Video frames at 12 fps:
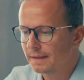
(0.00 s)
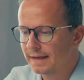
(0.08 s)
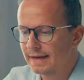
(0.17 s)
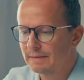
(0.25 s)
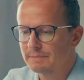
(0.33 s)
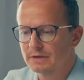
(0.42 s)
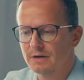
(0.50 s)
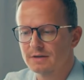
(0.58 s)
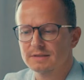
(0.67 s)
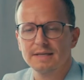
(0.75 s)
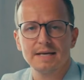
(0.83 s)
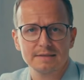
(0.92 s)
And
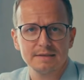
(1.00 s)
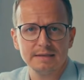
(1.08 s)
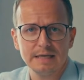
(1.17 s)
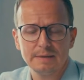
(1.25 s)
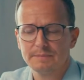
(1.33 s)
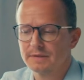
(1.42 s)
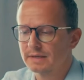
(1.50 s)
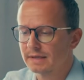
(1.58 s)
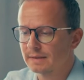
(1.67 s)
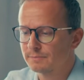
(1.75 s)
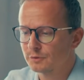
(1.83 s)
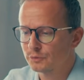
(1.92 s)
because it has a name, then I
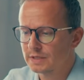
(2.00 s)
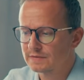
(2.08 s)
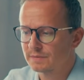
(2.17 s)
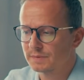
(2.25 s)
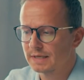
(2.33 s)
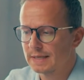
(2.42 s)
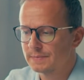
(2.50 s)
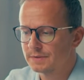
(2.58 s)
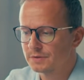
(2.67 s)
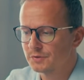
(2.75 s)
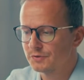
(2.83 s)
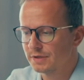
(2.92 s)
can progress from
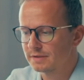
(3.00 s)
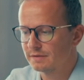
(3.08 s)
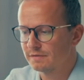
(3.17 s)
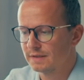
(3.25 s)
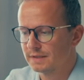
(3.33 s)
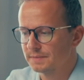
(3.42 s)
capture to justify.